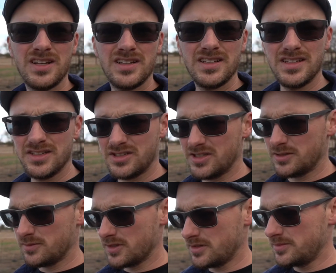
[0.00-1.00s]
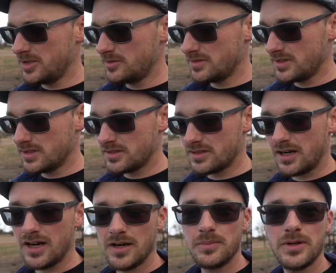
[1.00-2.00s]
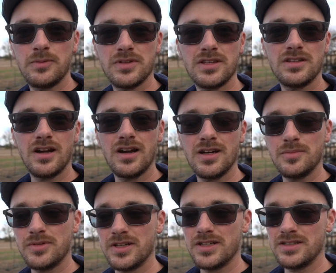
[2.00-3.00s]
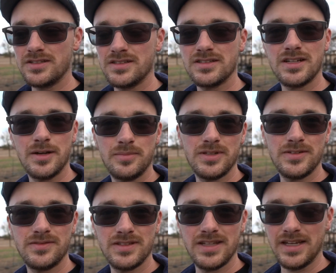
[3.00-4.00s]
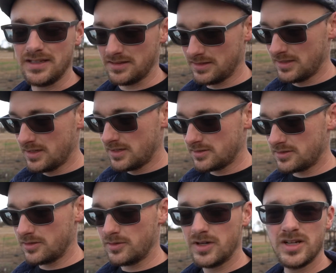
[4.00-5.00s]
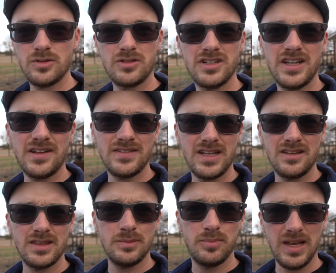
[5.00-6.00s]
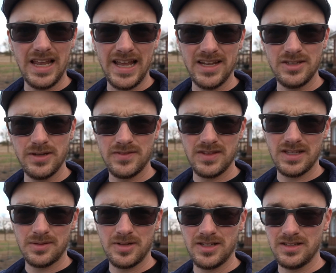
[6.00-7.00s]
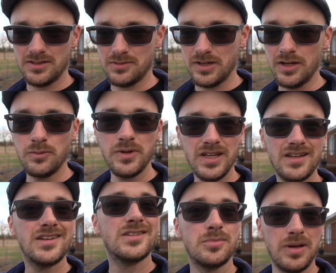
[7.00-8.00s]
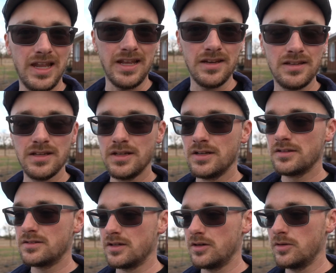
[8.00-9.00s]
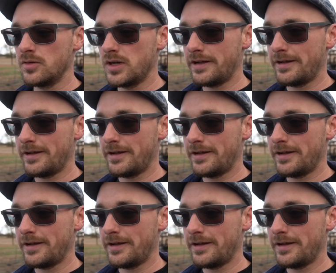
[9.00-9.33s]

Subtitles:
this year we're going to be using the tarp, and what the tarp does is a couple different things. So in order to have a healthy plant, you have to think about it this way. A weed is a plant. So